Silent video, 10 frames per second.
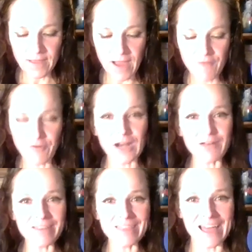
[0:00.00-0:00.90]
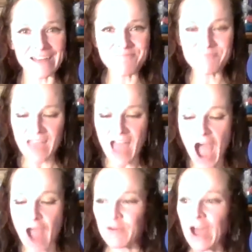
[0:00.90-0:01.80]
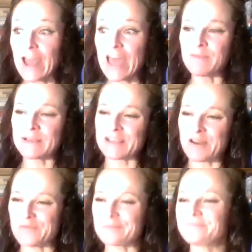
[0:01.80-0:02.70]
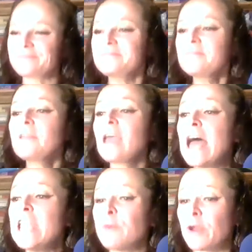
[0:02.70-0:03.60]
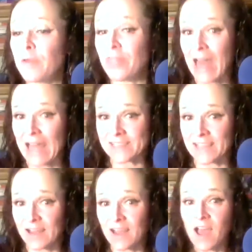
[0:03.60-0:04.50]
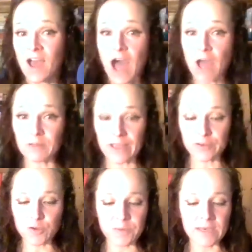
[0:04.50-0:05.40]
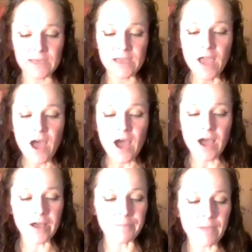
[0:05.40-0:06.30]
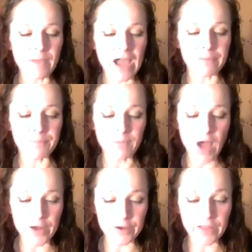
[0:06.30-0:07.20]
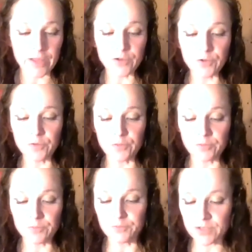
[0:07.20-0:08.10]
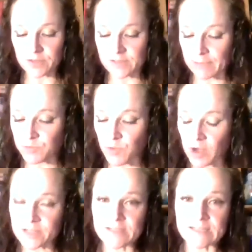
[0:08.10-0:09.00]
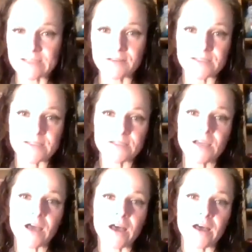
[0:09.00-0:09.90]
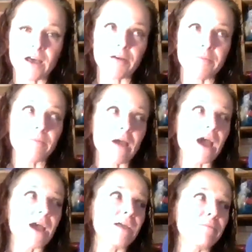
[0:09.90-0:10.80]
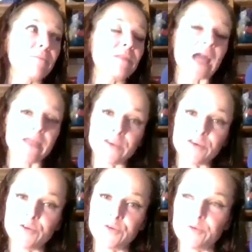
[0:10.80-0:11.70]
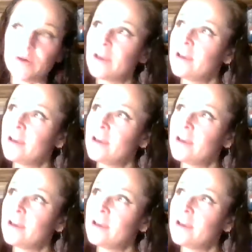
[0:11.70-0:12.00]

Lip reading: I've already read that. I've got ahead of myself. Anyway, with that said, I will let you be. I'm honored that you took the time to watch this and to listen. I'm glad that you